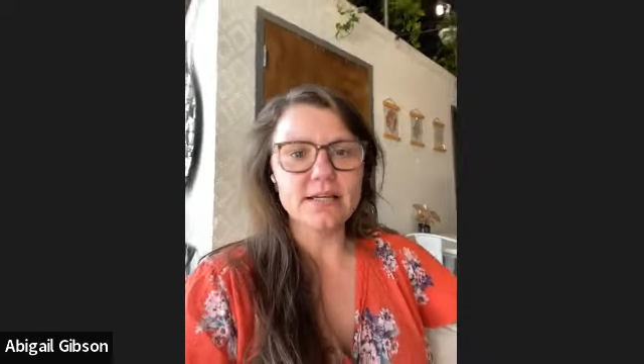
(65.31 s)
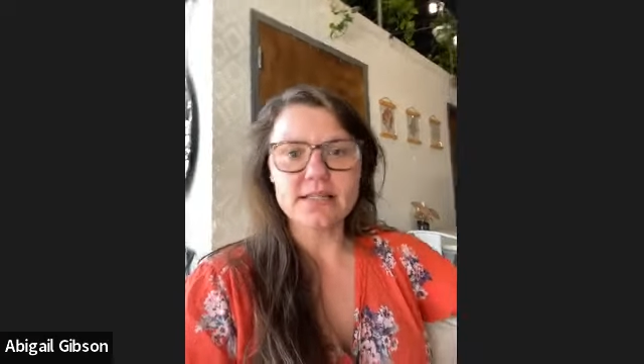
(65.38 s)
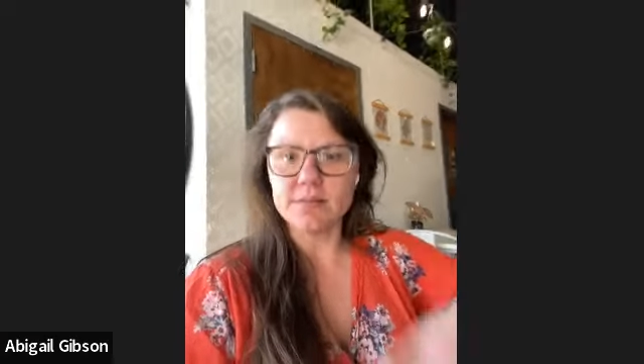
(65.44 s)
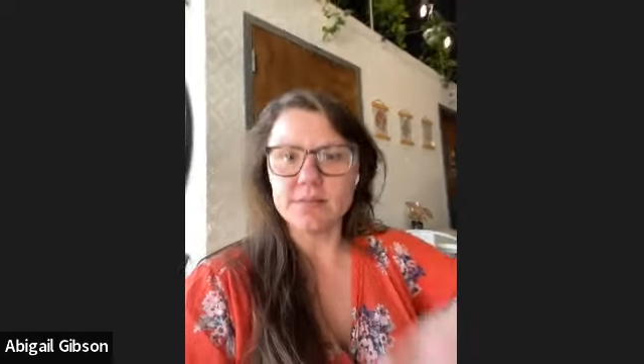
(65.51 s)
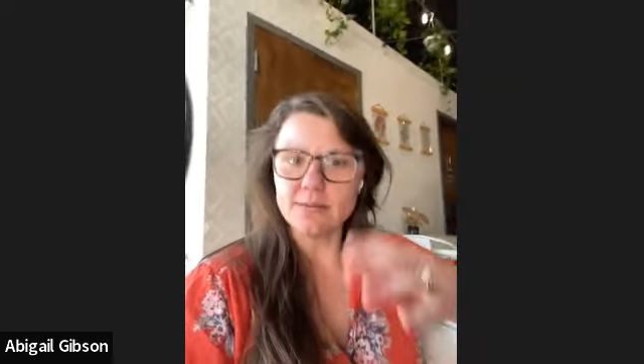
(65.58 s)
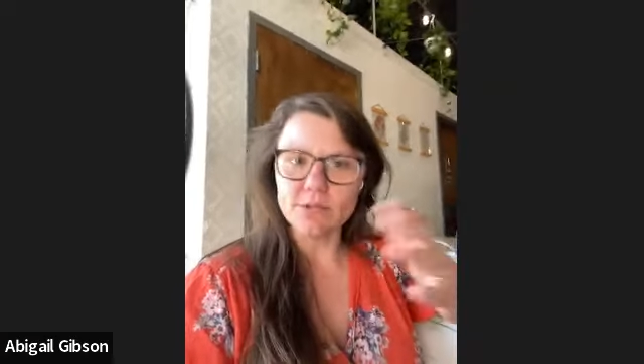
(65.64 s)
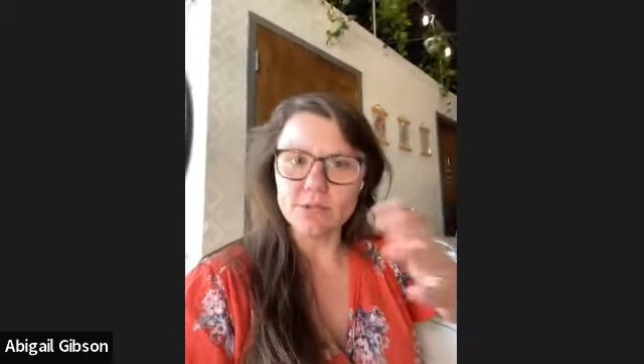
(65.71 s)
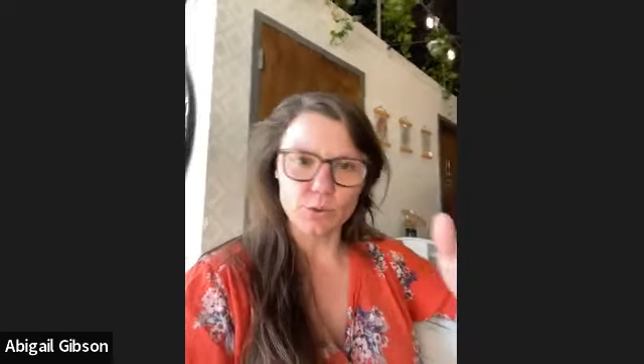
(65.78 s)

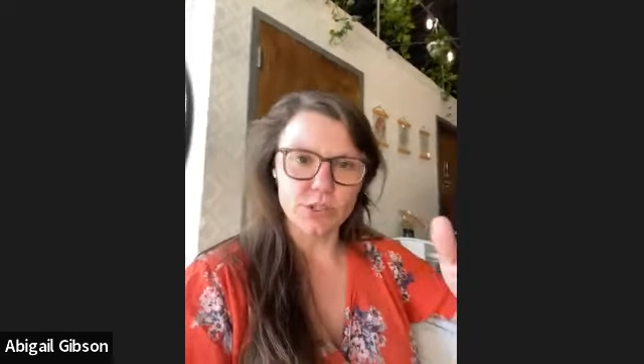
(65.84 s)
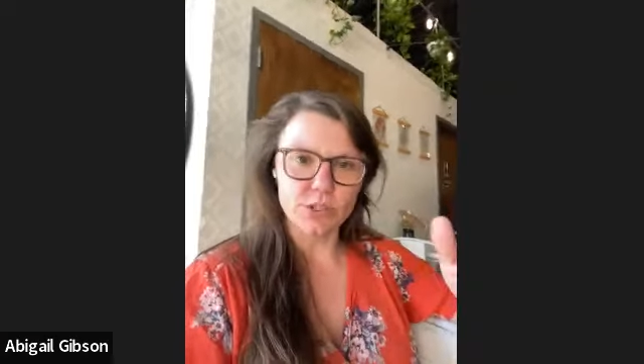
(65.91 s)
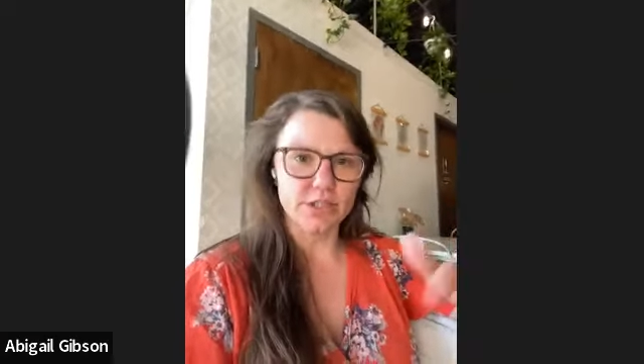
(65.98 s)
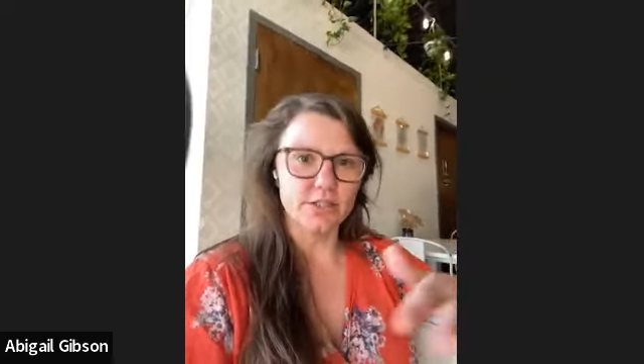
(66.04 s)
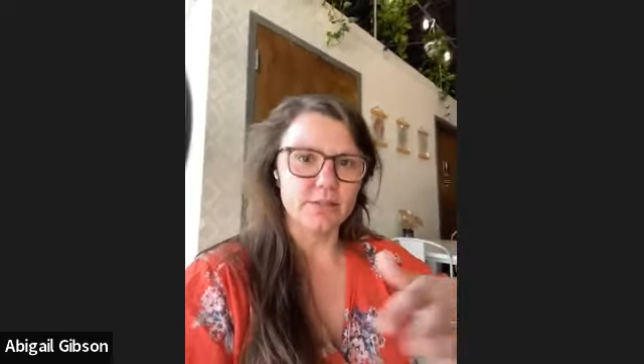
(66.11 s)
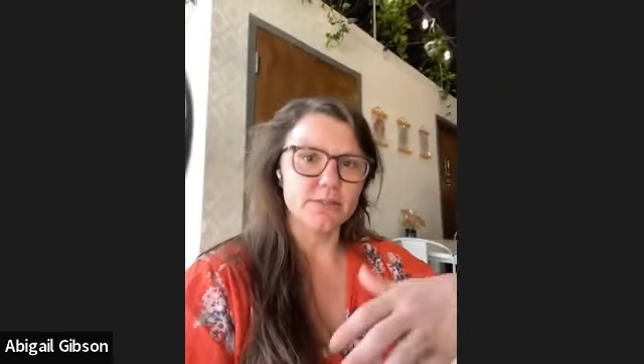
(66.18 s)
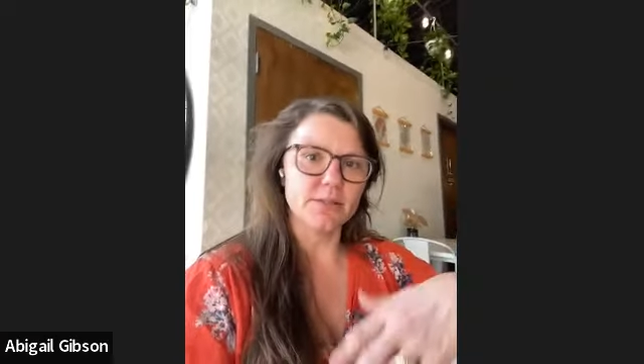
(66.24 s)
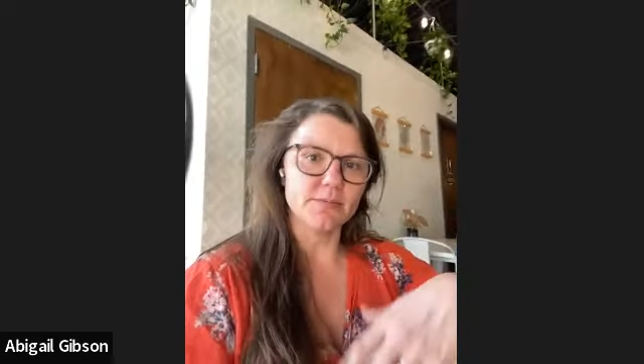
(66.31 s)
sometimes short
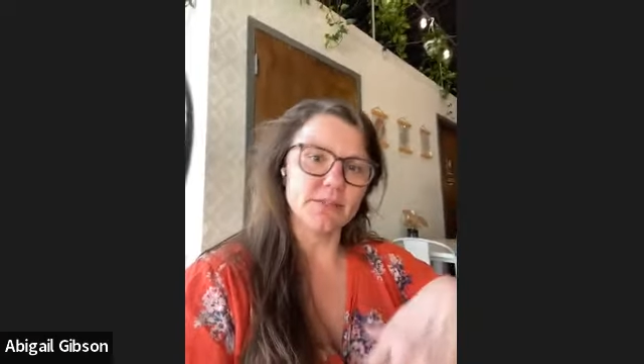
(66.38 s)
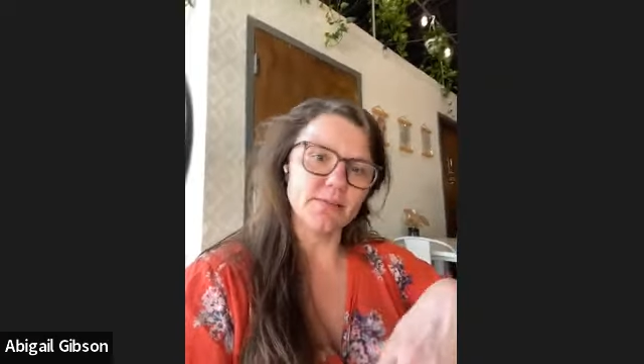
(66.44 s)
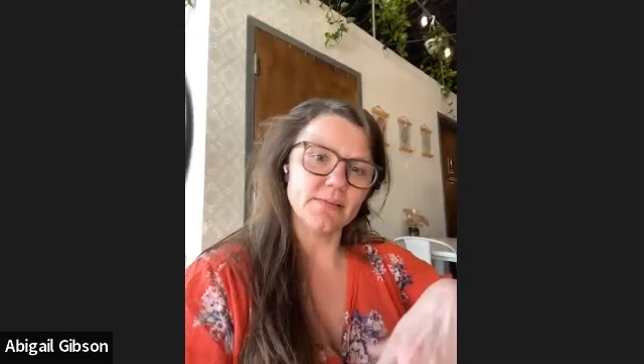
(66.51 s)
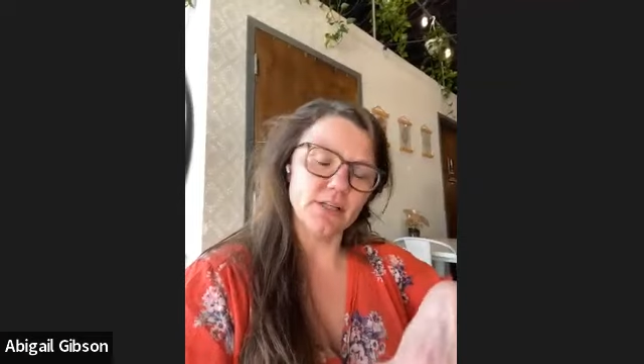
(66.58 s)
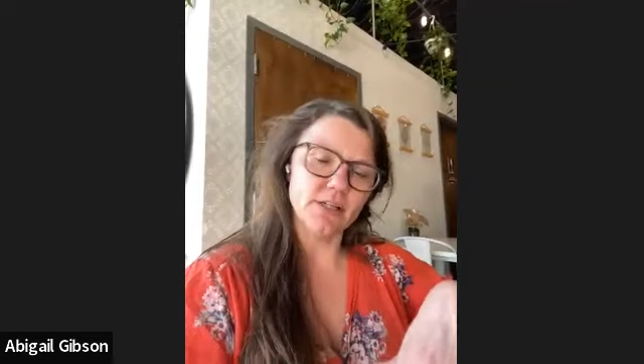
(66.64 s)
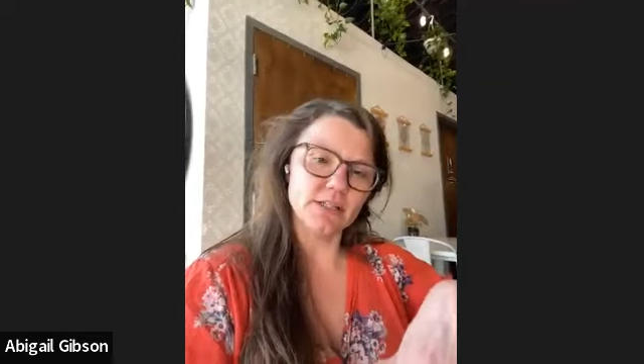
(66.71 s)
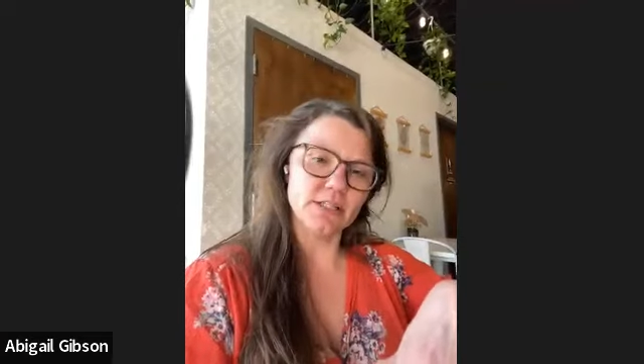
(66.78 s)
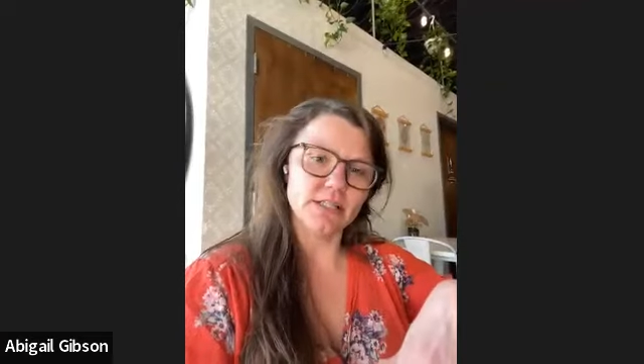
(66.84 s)
term, sometimes long